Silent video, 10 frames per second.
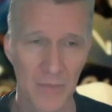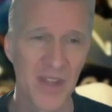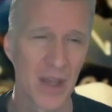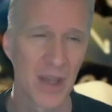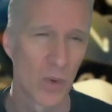
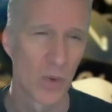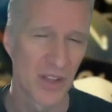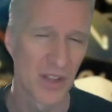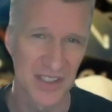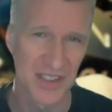And one of the
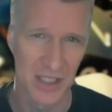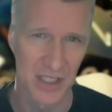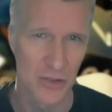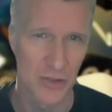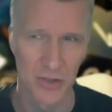things that it
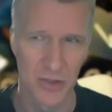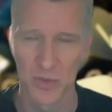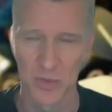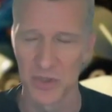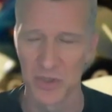introduced,
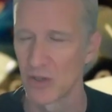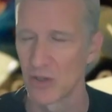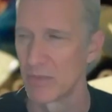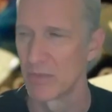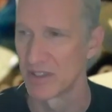which I thought
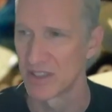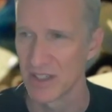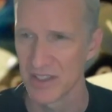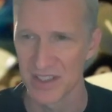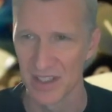made a ton of
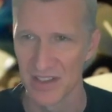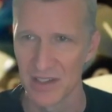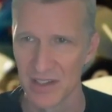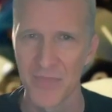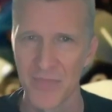sense,
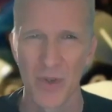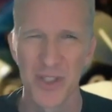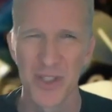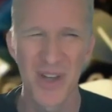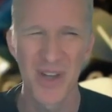and once you
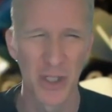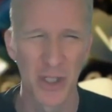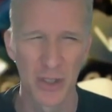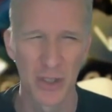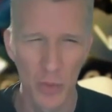got
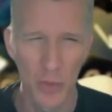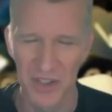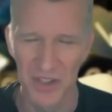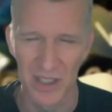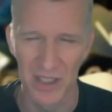good with
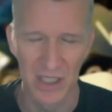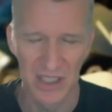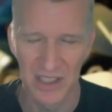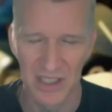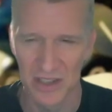it, it
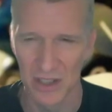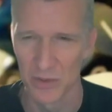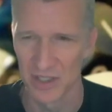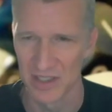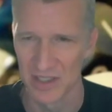didn't slow
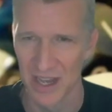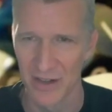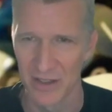things down.